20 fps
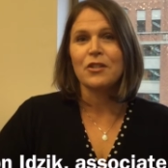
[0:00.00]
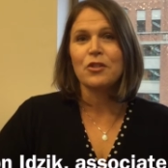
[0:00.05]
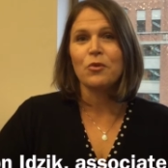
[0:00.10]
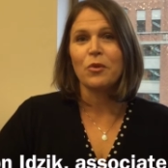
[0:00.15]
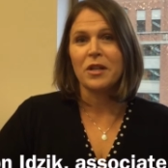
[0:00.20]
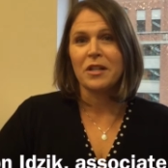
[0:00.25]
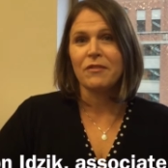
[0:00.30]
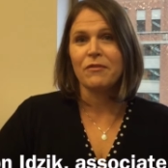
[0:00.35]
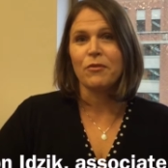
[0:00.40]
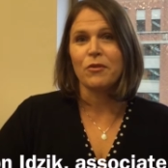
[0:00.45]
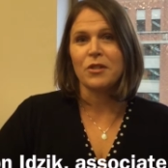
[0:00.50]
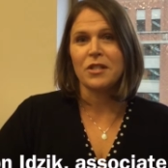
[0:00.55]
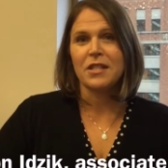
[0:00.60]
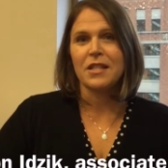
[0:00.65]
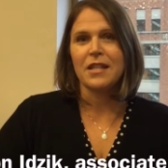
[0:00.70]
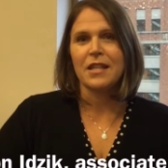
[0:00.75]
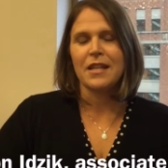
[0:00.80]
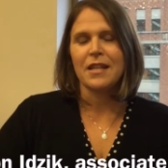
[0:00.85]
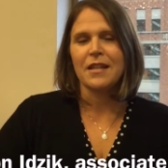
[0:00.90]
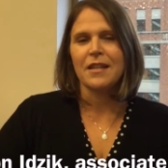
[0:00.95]
in
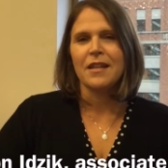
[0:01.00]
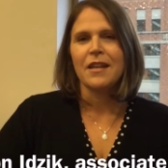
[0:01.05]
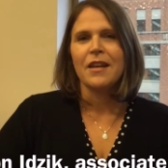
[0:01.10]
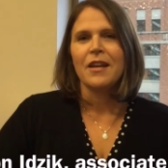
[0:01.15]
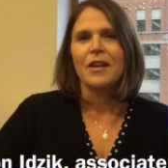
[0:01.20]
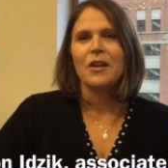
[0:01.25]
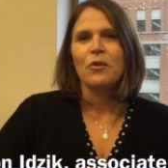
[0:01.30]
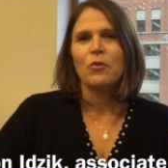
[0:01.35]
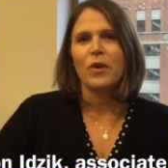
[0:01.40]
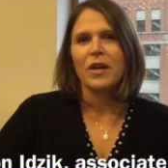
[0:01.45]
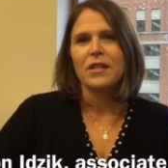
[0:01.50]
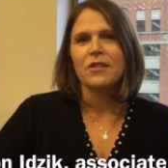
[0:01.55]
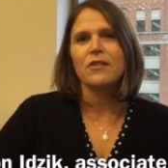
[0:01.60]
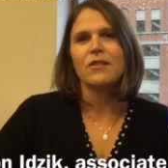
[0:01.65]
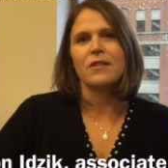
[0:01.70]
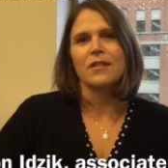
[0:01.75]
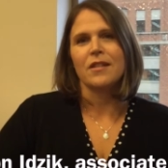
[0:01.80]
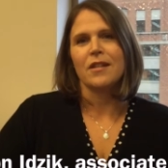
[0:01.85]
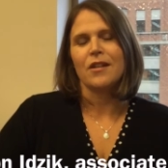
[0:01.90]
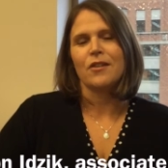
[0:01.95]
2014 went
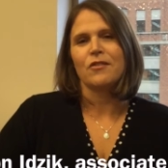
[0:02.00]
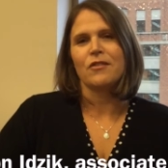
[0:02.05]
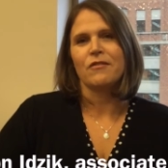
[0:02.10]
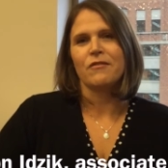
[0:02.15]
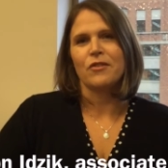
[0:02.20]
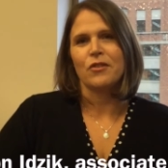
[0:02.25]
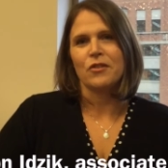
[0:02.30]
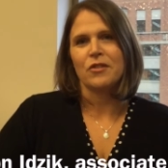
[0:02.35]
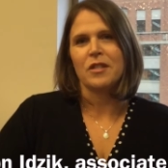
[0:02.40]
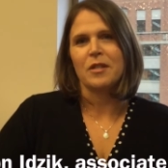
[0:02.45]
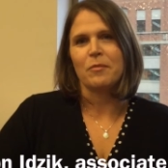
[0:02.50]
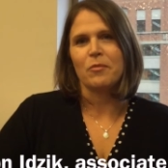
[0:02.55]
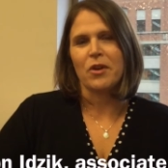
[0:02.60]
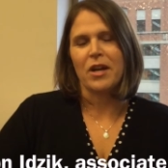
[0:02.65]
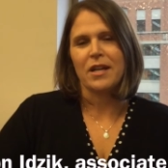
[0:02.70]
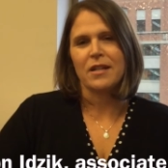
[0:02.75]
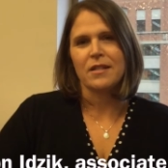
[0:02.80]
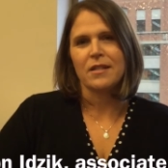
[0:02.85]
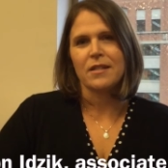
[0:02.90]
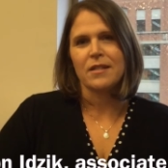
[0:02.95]
to the Doctor of Nursing
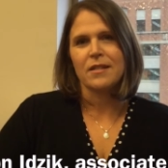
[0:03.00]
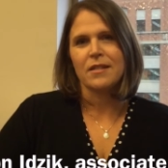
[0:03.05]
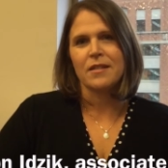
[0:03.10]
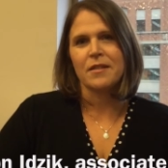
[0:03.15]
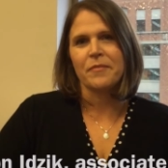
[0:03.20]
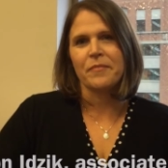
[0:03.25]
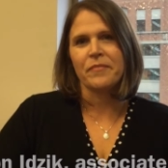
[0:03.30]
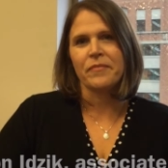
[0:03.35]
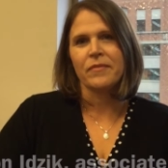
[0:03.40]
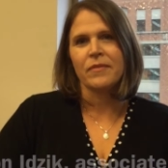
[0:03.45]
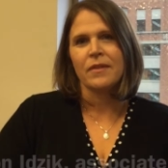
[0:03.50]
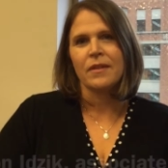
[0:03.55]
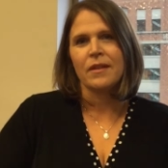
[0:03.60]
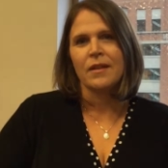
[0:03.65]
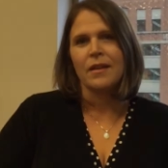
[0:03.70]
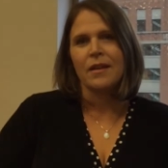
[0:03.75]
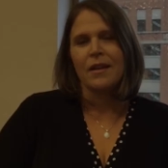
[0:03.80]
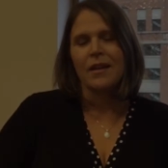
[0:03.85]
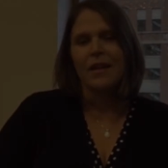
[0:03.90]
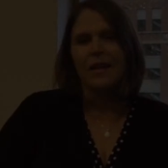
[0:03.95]
practice.
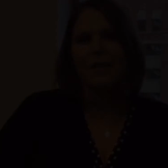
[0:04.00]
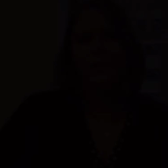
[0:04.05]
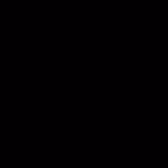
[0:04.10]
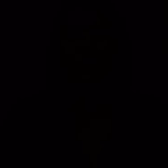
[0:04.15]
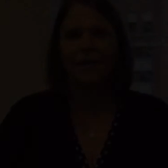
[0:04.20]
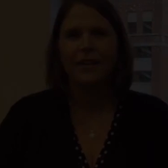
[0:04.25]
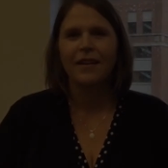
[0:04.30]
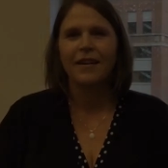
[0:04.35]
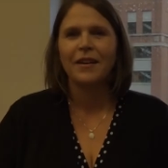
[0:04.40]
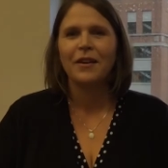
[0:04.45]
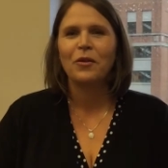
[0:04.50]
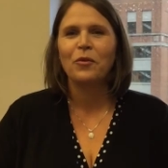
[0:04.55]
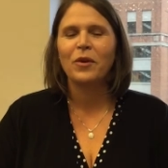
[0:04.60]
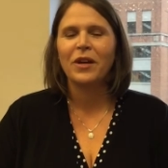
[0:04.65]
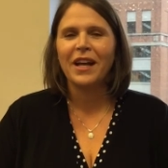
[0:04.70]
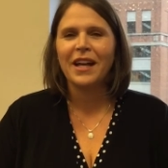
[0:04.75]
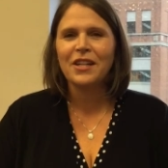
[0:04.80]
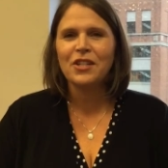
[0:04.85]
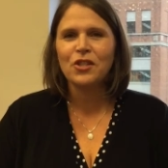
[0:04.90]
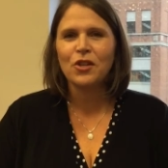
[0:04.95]

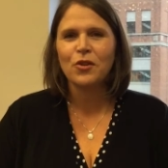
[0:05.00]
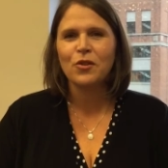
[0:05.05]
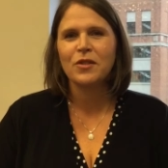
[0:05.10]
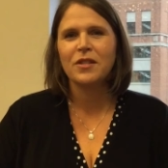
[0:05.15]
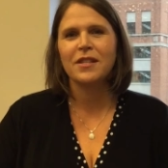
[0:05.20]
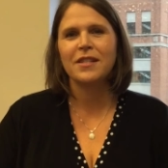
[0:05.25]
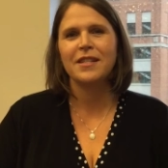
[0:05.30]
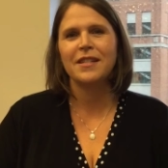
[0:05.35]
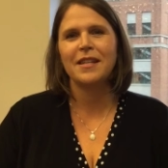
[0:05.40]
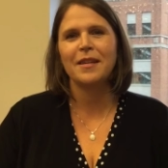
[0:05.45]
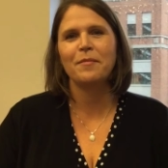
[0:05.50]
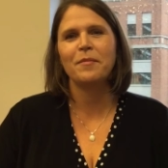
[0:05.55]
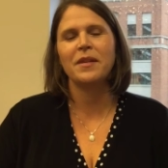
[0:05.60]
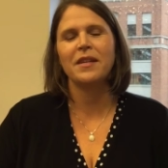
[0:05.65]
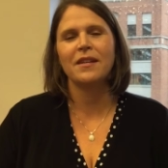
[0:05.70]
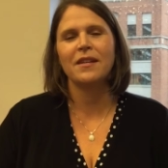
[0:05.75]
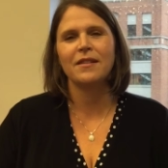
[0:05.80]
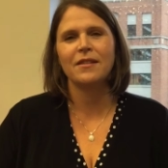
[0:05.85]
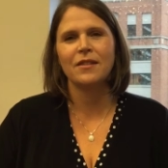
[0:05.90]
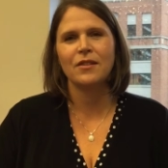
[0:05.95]
When I chose the
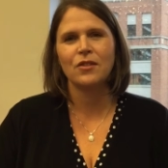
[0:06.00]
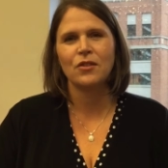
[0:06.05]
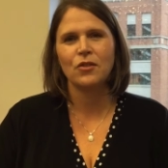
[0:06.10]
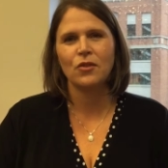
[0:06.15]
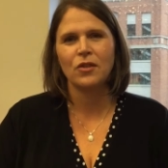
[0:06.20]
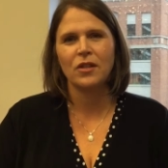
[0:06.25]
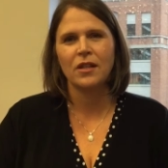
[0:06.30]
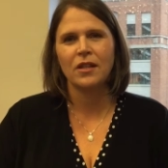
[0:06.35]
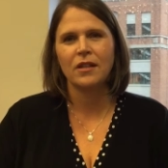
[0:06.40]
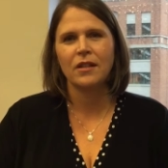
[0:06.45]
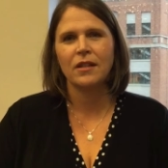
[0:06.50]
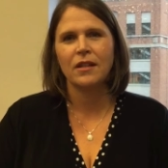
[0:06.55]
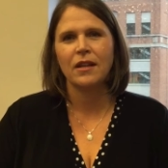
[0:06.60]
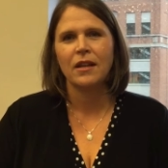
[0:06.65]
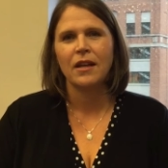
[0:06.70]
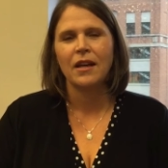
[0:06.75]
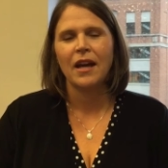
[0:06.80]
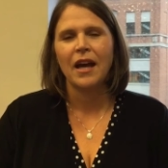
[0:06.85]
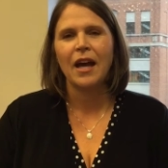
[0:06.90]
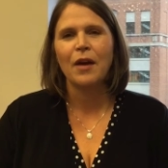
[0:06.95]
DNP as a
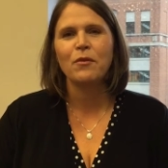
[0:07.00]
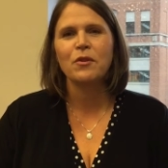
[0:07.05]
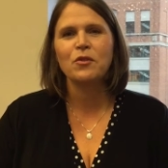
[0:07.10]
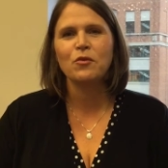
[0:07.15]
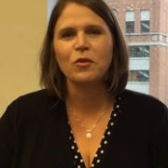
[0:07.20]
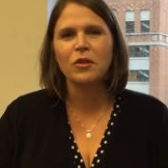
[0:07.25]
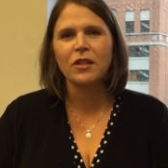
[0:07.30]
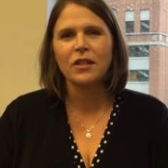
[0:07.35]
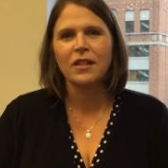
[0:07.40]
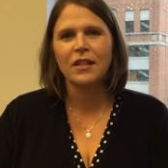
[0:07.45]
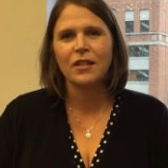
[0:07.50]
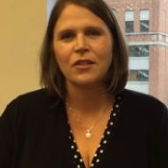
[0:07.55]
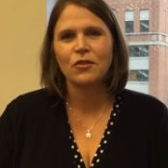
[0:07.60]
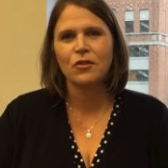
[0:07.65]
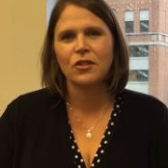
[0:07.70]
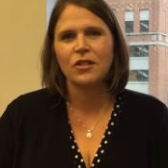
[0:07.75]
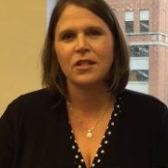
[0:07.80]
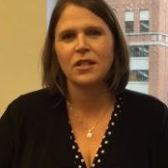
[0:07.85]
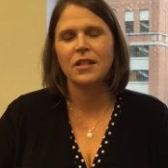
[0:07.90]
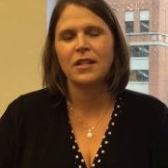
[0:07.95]
student, I was really
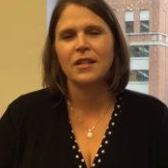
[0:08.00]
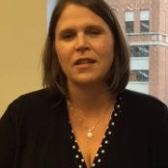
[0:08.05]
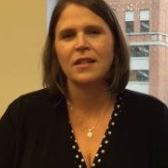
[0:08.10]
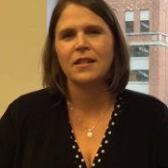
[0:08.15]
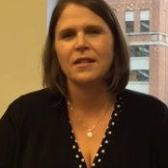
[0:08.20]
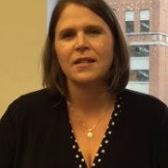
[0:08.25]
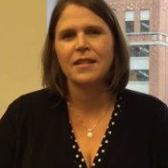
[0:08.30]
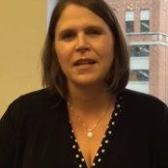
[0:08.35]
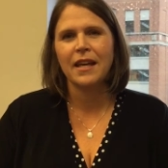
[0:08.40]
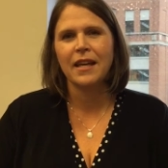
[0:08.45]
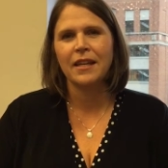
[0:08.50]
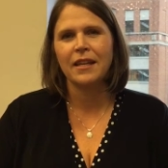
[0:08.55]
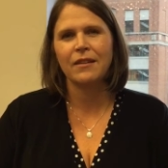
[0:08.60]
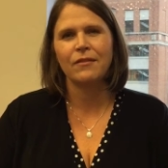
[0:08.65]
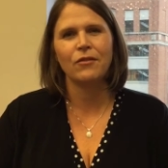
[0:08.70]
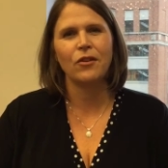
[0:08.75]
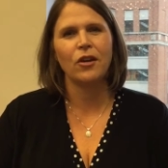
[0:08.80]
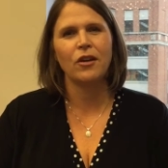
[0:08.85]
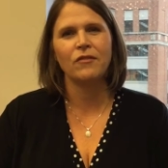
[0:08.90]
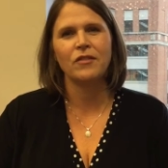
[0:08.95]
interested in staying
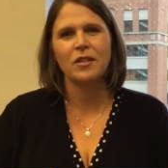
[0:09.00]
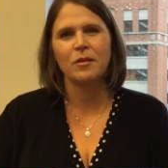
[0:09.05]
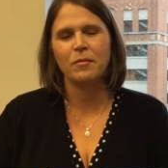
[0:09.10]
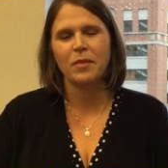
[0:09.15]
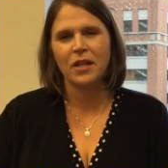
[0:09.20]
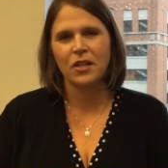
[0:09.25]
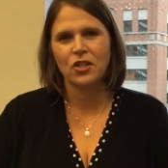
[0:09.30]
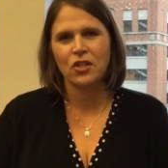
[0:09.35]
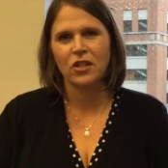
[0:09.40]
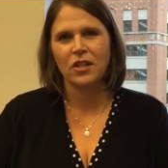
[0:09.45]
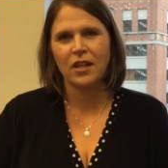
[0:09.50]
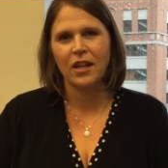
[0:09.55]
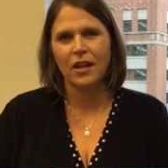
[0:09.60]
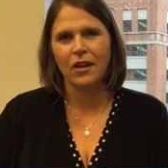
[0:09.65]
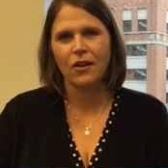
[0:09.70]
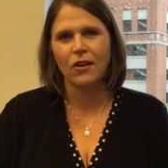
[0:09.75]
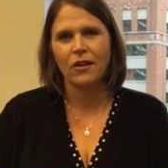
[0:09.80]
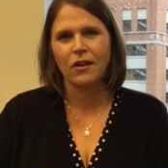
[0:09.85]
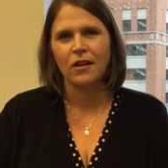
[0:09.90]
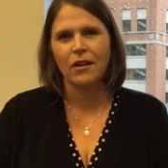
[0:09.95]
involved in patient
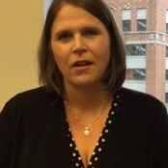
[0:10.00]
care.